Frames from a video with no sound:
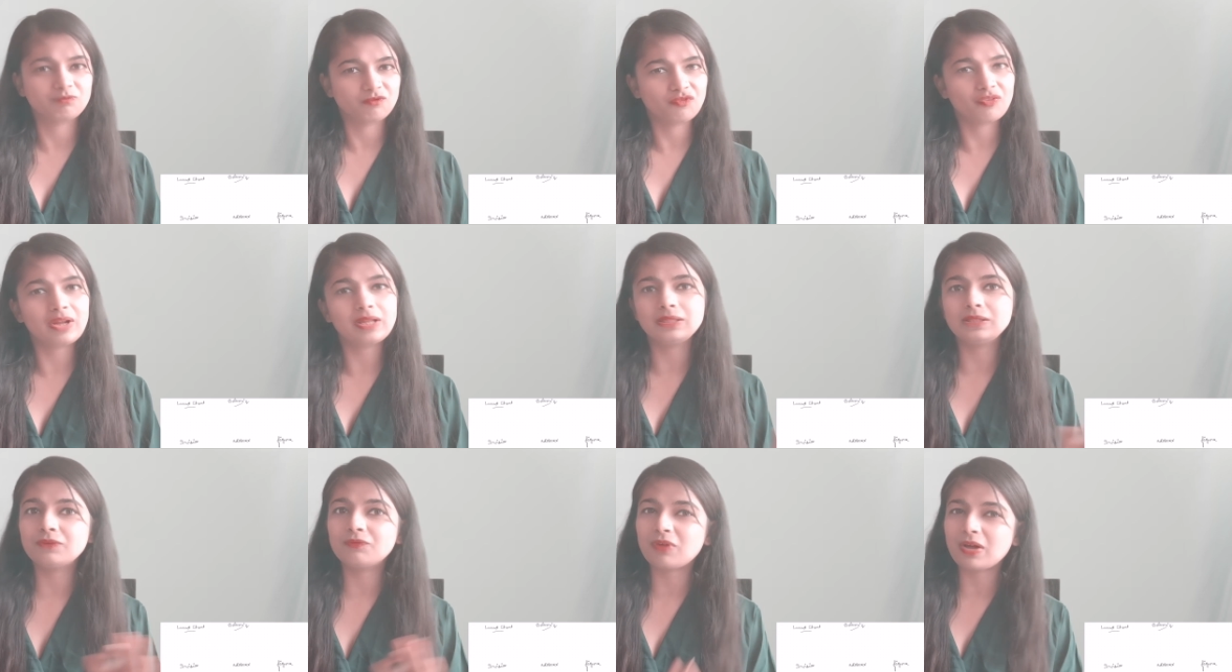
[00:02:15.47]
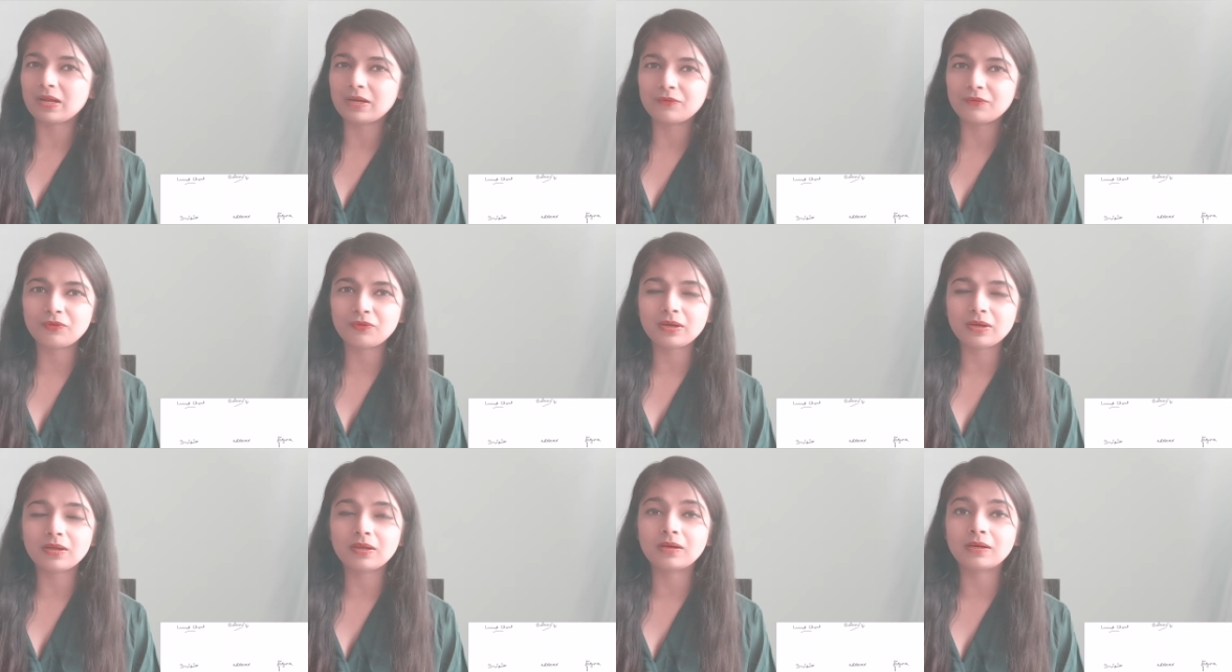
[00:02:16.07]
While the
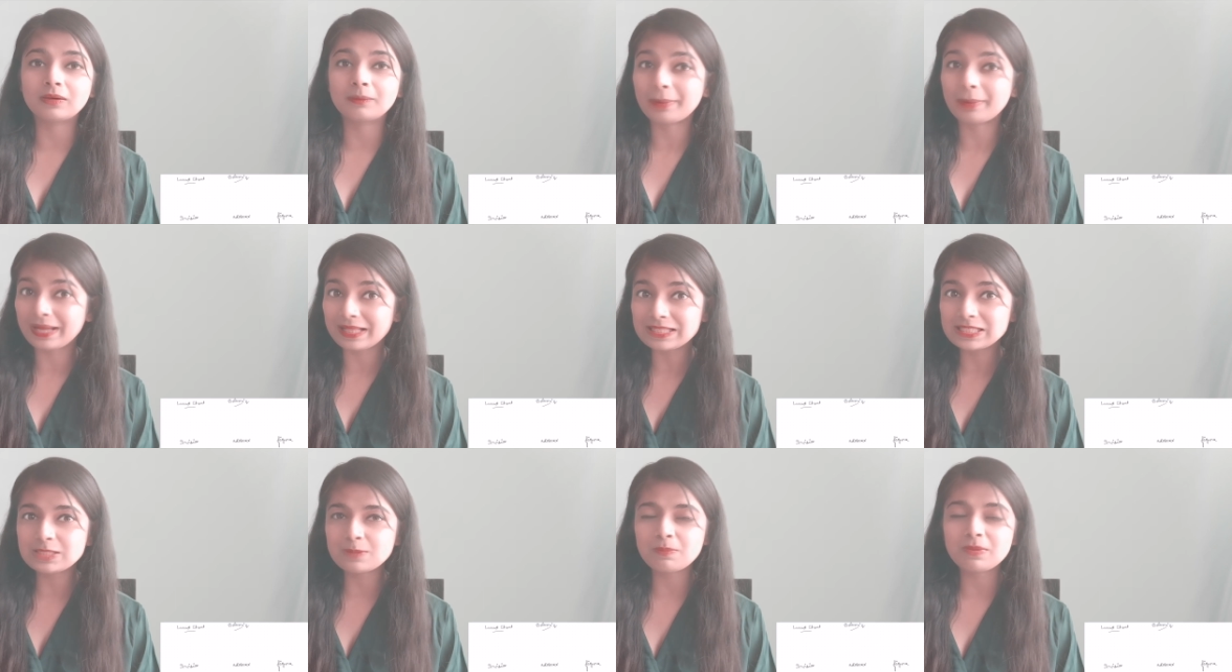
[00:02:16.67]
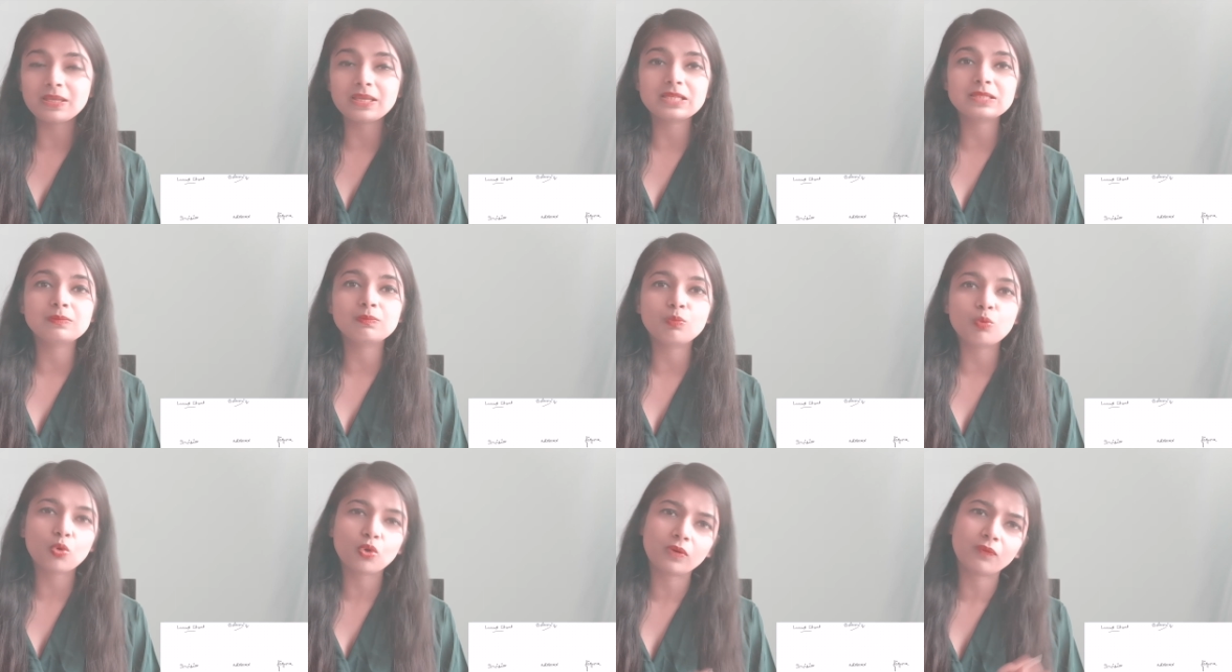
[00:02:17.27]
Balsamiq is
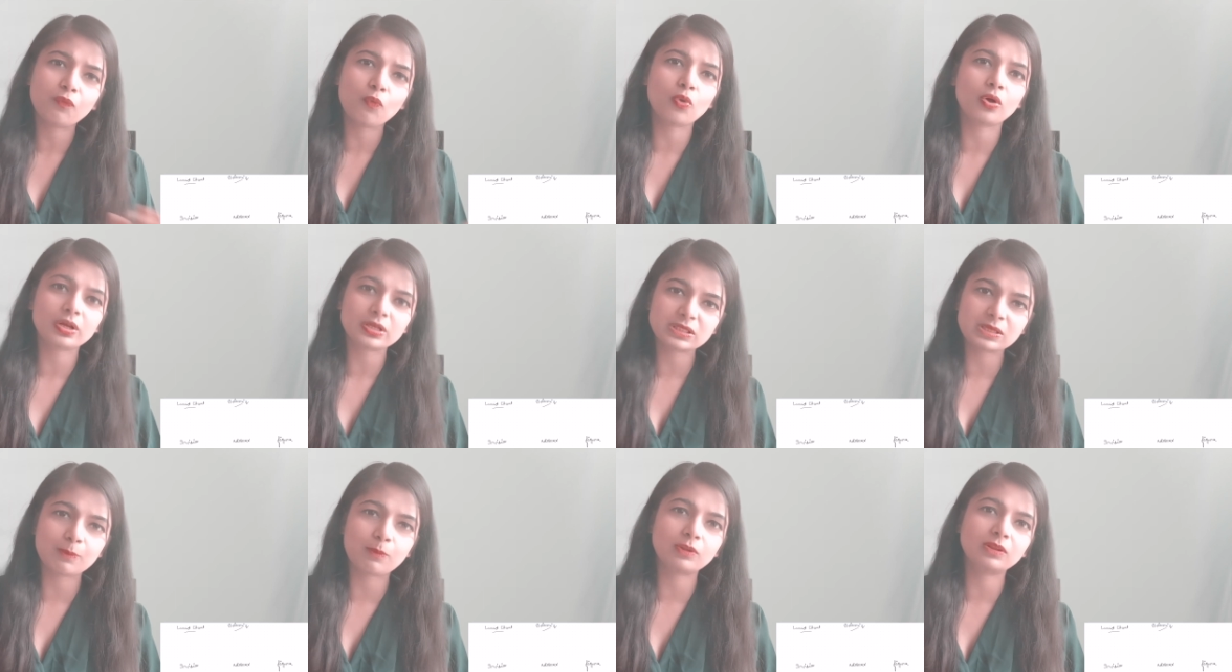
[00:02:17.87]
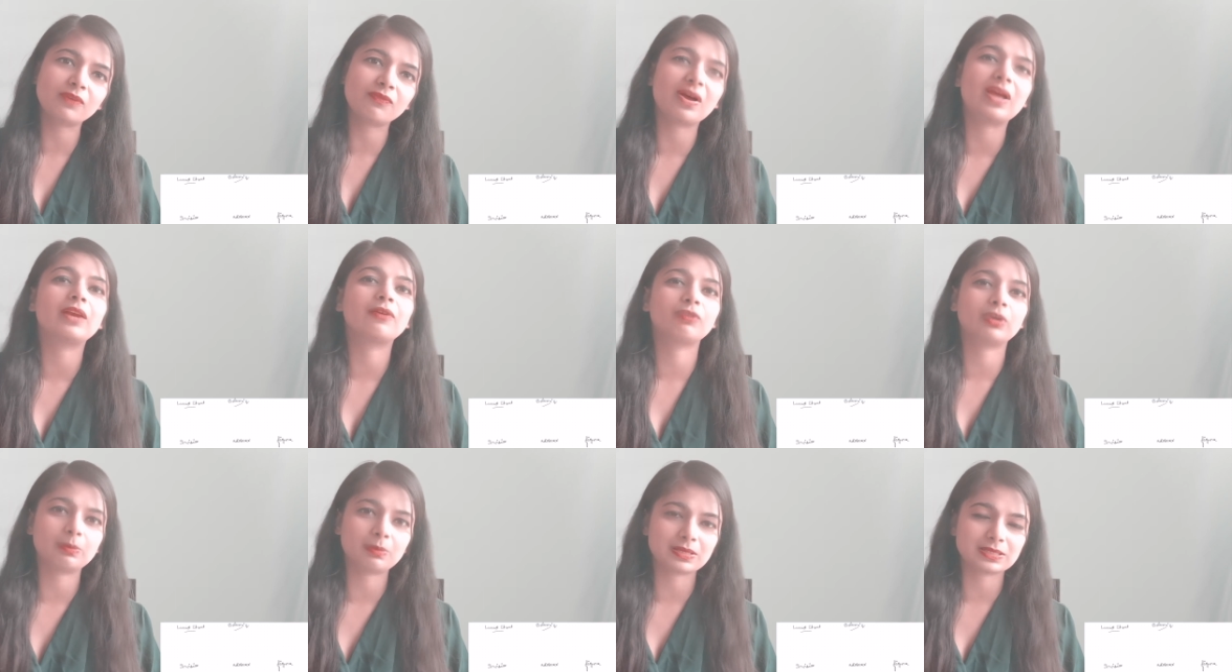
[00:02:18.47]
more focused upon the
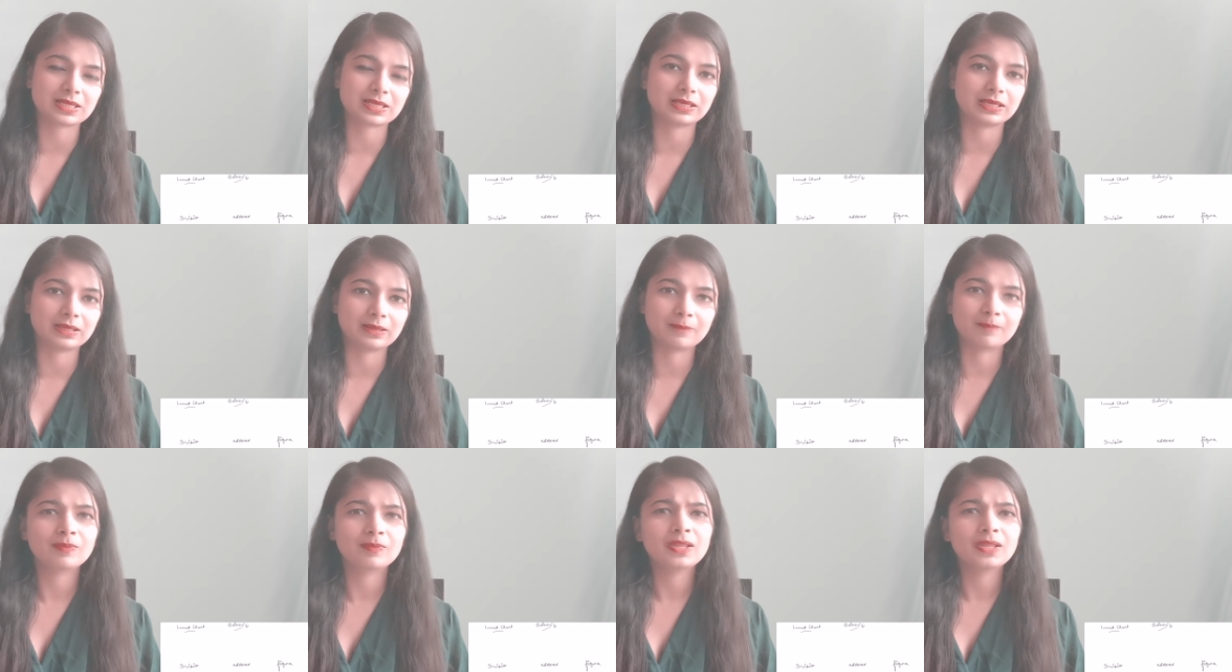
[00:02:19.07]
wireframe designing.